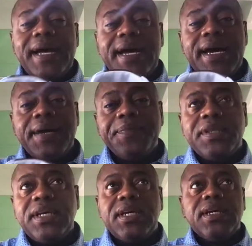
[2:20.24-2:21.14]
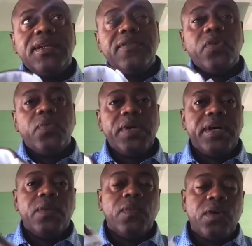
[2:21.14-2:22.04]
I'm thinking if you wear
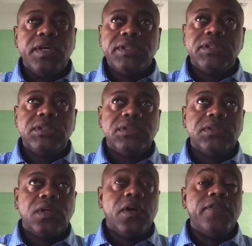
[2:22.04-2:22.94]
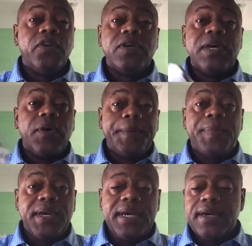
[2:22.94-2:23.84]
them once, or if you're going to
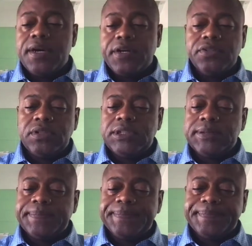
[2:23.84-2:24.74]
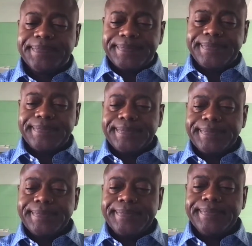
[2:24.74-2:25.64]
pay
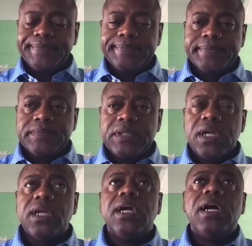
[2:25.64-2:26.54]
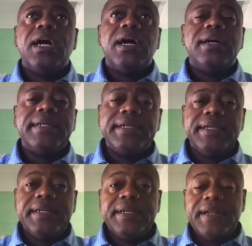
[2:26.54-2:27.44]

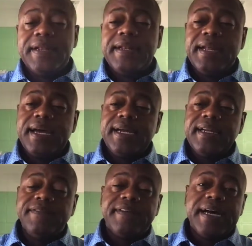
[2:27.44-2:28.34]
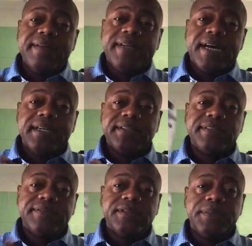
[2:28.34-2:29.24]
$195
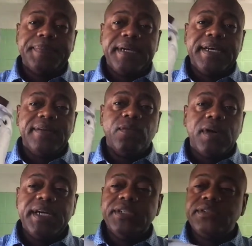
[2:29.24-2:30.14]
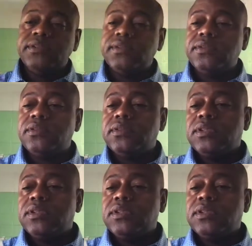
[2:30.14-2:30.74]
for a pair of white shoes,